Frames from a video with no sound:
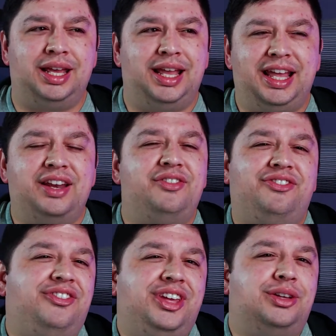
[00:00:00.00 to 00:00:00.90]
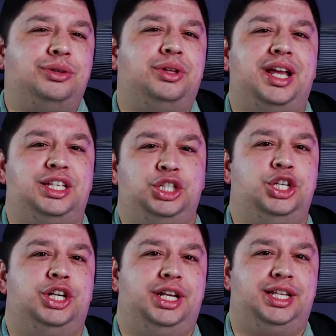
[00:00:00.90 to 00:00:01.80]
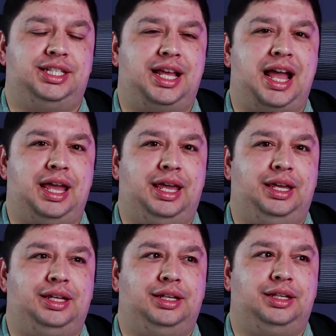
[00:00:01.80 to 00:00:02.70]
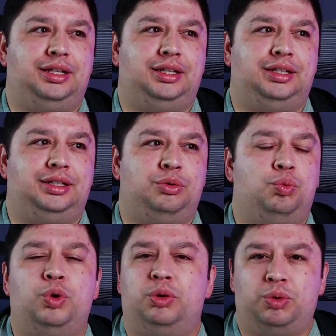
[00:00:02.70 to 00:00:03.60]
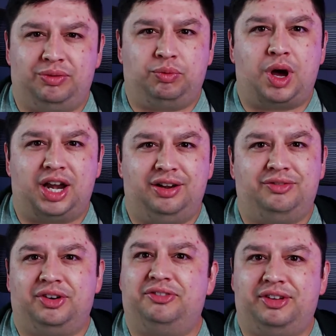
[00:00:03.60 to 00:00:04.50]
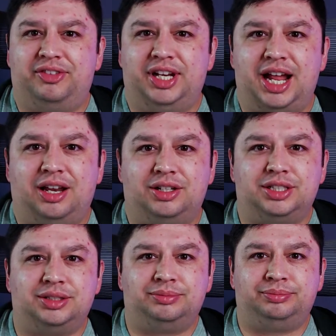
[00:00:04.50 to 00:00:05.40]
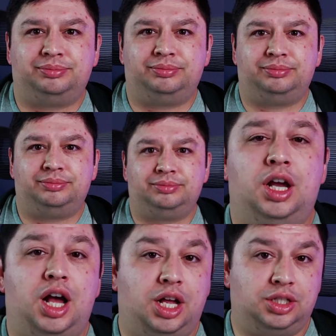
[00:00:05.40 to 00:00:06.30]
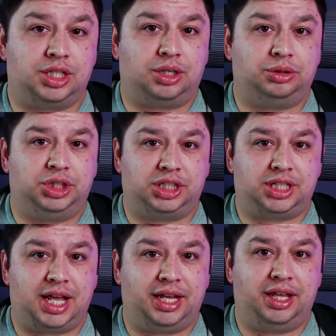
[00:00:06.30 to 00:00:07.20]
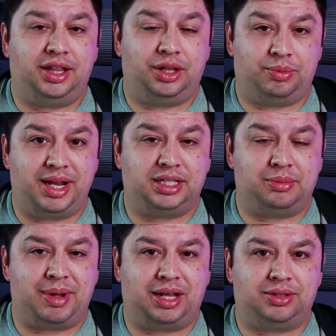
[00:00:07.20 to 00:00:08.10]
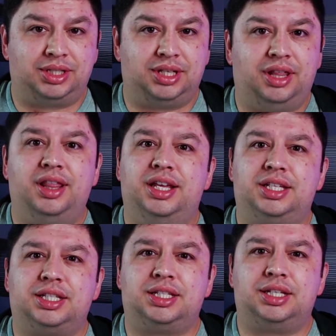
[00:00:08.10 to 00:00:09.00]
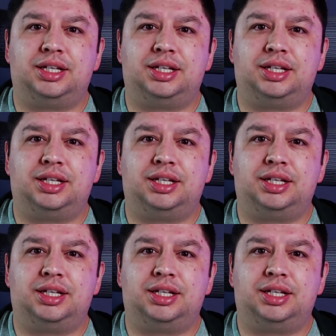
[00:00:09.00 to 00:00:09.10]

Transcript: didn't feel as good as I would have wanted for $50. Also, just like the Razer mouse, this